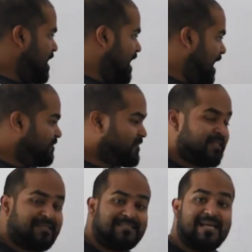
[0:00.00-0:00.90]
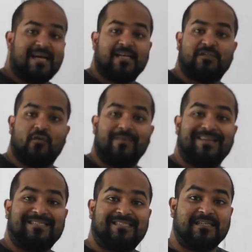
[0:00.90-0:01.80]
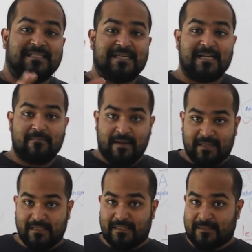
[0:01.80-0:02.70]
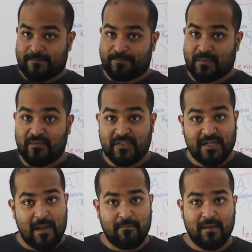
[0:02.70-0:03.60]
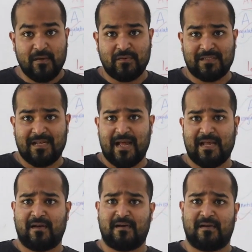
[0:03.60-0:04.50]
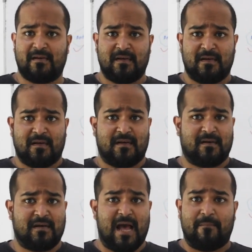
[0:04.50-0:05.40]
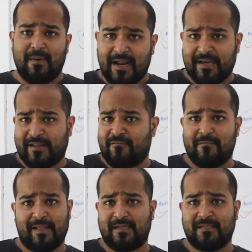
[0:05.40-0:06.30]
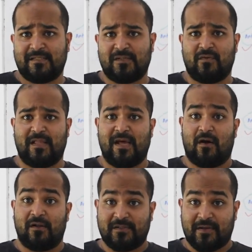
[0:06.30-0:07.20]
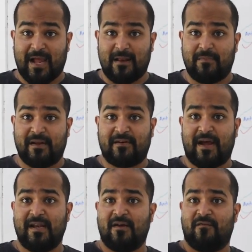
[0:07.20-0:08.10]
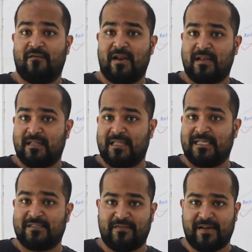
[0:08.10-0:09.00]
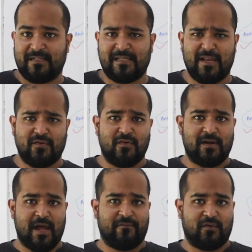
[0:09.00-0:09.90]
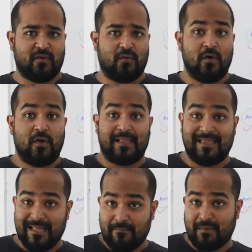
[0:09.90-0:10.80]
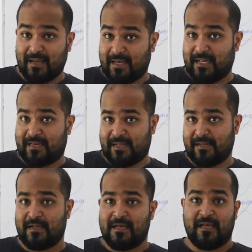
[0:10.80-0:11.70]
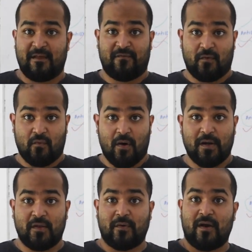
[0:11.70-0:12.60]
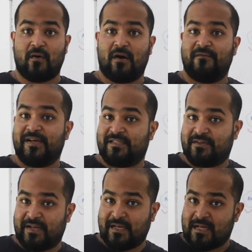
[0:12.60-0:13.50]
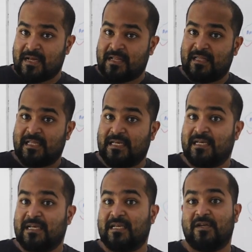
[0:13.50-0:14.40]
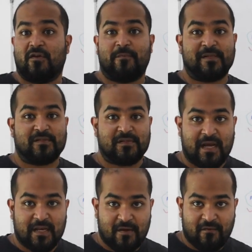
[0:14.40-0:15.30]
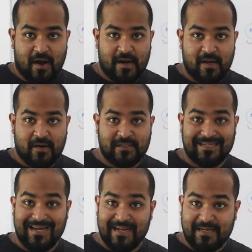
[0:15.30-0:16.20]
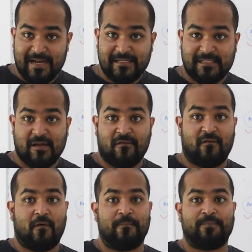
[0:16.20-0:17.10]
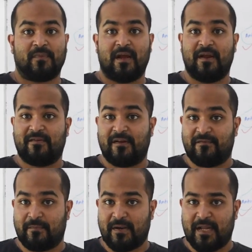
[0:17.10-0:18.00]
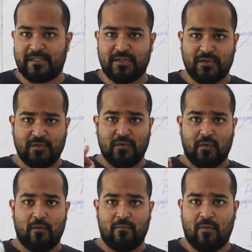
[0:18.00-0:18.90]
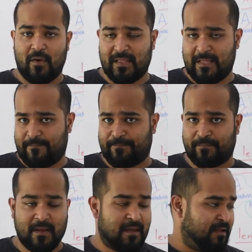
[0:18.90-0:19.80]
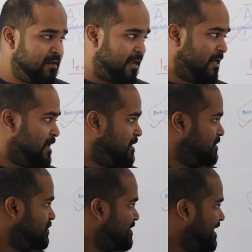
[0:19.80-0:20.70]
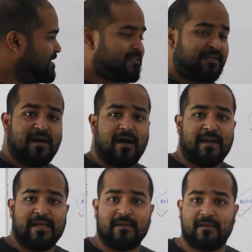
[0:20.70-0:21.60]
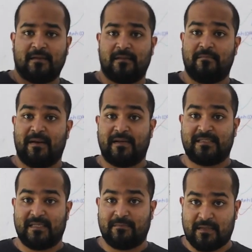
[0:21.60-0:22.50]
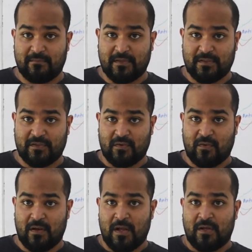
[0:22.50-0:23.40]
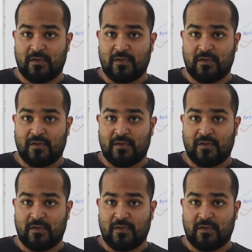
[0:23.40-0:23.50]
After this, there are so many surgical methods which can be used, like ablative methods. So they also can be tried when these fails, and you don't have to know them in detail. If you want, you can always read the European Society of Cardiology guidelines for atrial fibrillation to know more on them. Right. So that is regarding better symptom control.